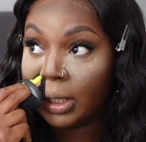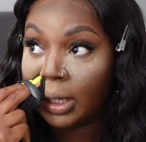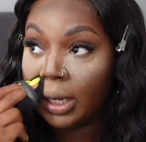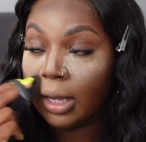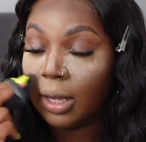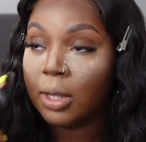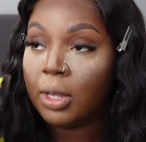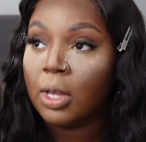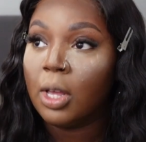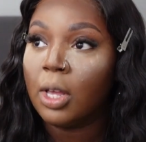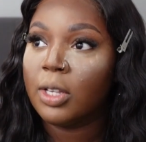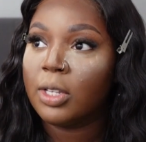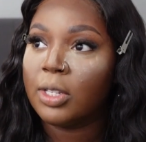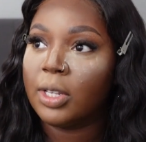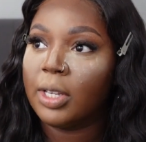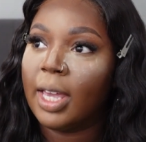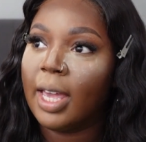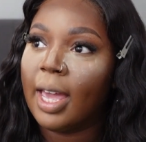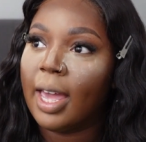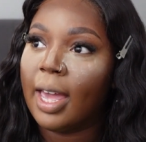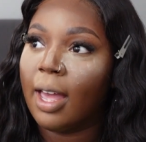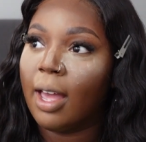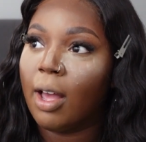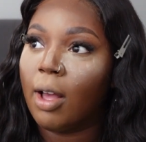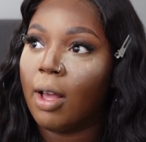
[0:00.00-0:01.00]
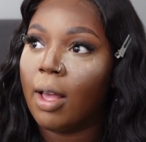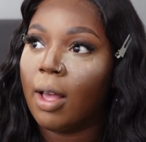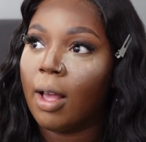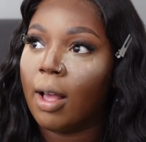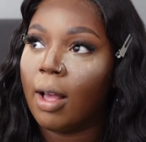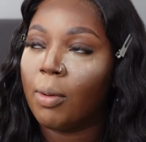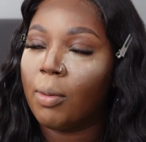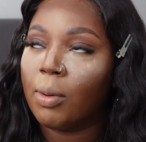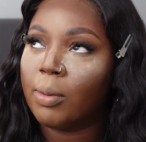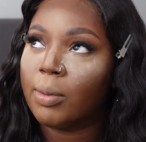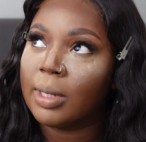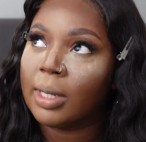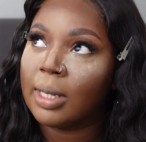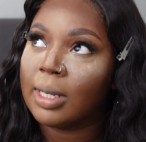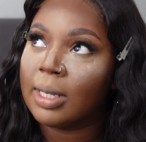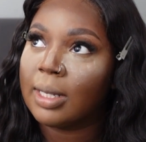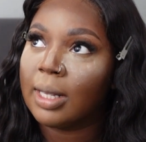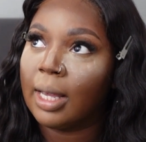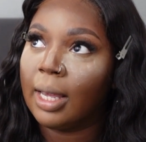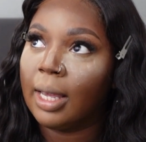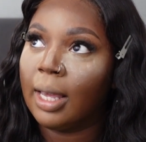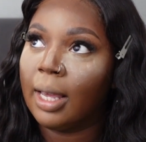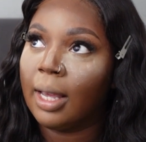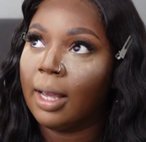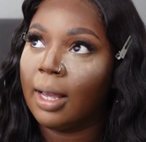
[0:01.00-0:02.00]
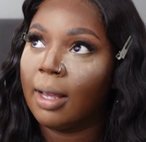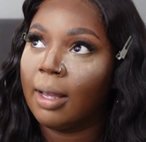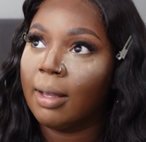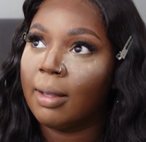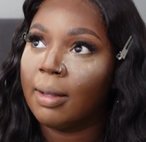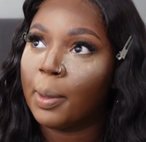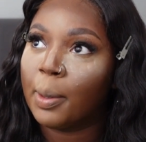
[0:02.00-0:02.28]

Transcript: here. So yeah, what was I saying?